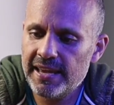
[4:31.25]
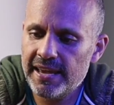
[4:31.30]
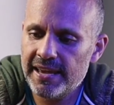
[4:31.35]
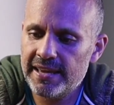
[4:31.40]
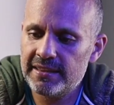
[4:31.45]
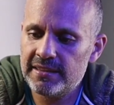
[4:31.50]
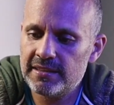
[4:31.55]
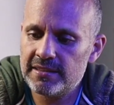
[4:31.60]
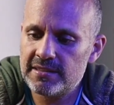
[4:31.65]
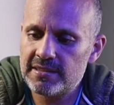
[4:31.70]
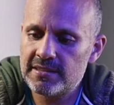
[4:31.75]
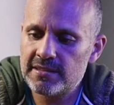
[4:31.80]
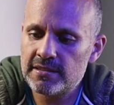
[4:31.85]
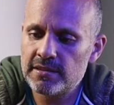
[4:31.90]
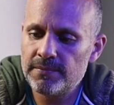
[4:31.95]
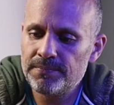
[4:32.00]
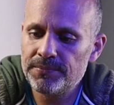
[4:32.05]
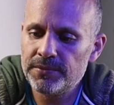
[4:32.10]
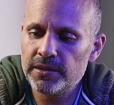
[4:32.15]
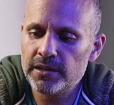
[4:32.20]
edits,
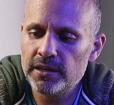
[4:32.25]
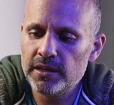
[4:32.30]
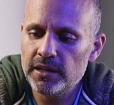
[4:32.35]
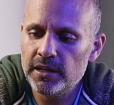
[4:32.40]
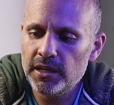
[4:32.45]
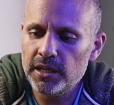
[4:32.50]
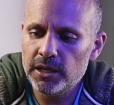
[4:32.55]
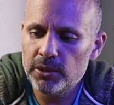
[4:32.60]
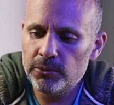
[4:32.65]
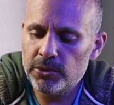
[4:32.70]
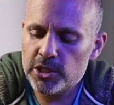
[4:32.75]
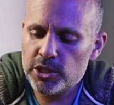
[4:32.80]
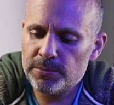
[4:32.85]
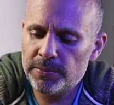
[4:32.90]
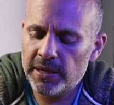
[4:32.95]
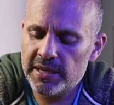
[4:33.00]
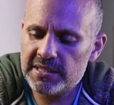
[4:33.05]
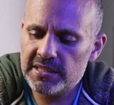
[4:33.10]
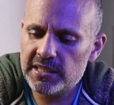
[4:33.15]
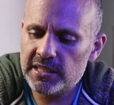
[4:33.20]
which
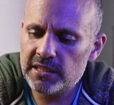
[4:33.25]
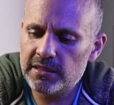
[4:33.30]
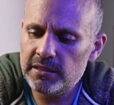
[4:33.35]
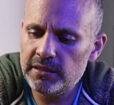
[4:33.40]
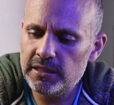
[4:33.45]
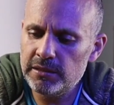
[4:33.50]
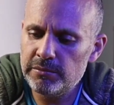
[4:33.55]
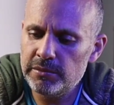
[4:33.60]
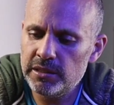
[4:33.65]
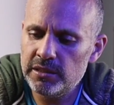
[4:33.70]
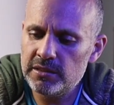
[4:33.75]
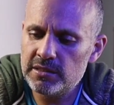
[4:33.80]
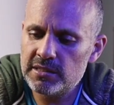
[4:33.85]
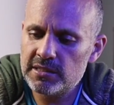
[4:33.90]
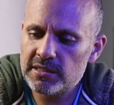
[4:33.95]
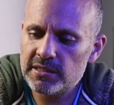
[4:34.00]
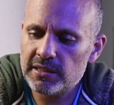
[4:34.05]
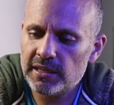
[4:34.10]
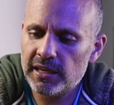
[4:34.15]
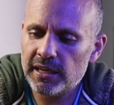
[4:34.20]
basically
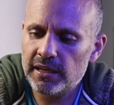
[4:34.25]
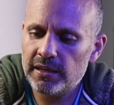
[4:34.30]
means